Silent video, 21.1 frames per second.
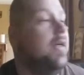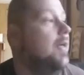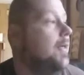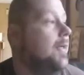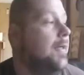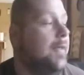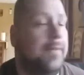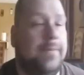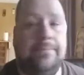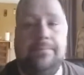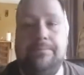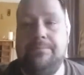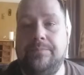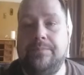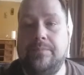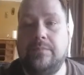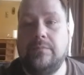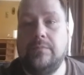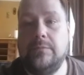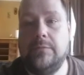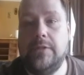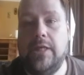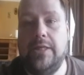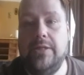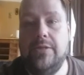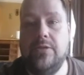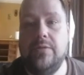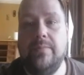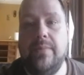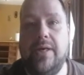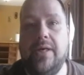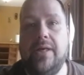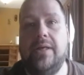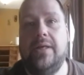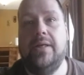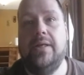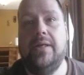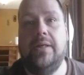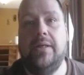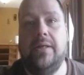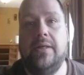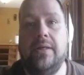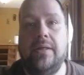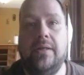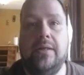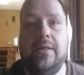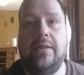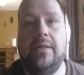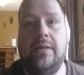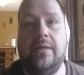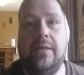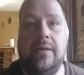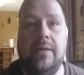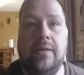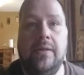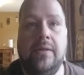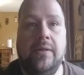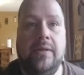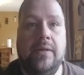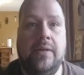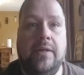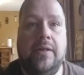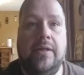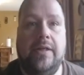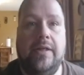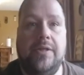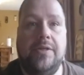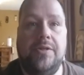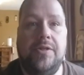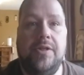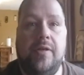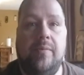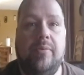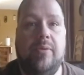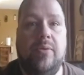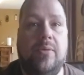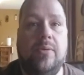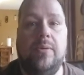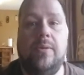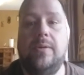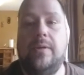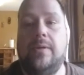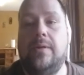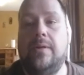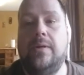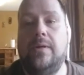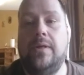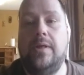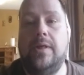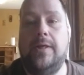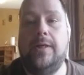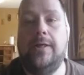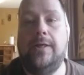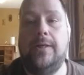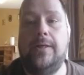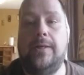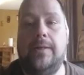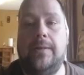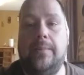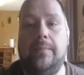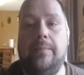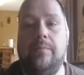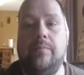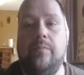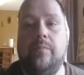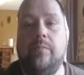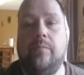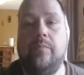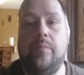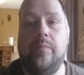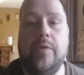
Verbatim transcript: Um, I use my SJ Pour um,